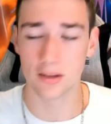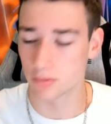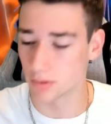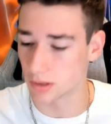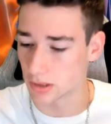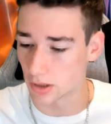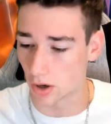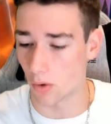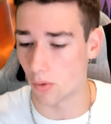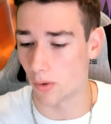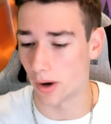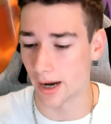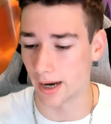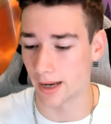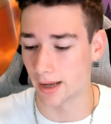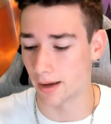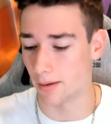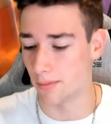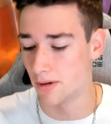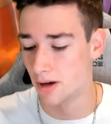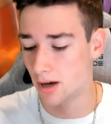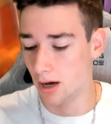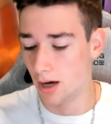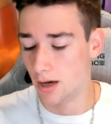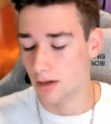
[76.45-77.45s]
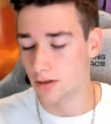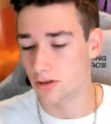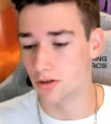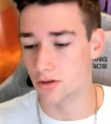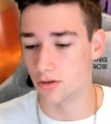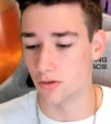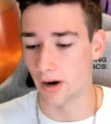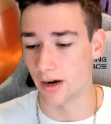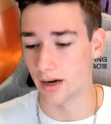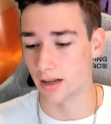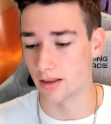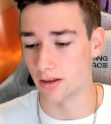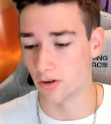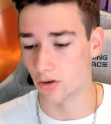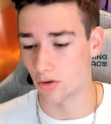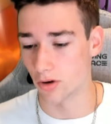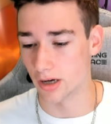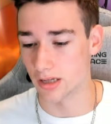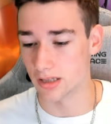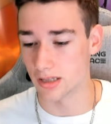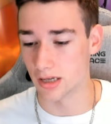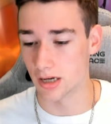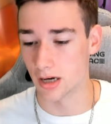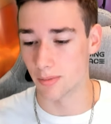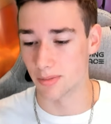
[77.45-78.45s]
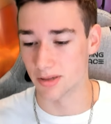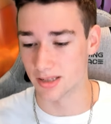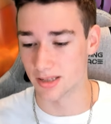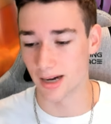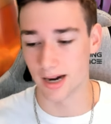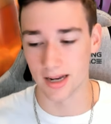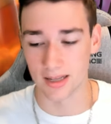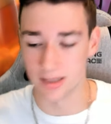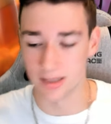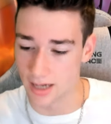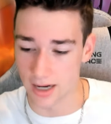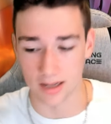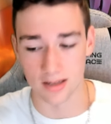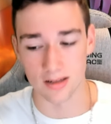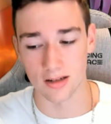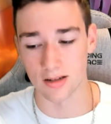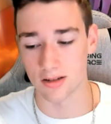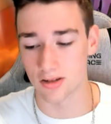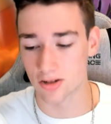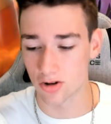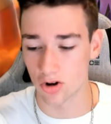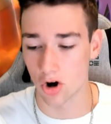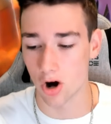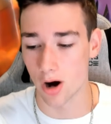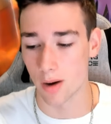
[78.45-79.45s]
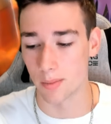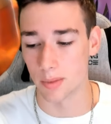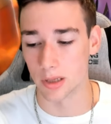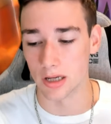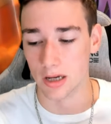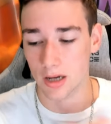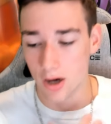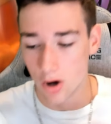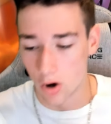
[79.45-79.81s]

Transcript: We don't want him to do anything crazy here besides nice, a Skarmy.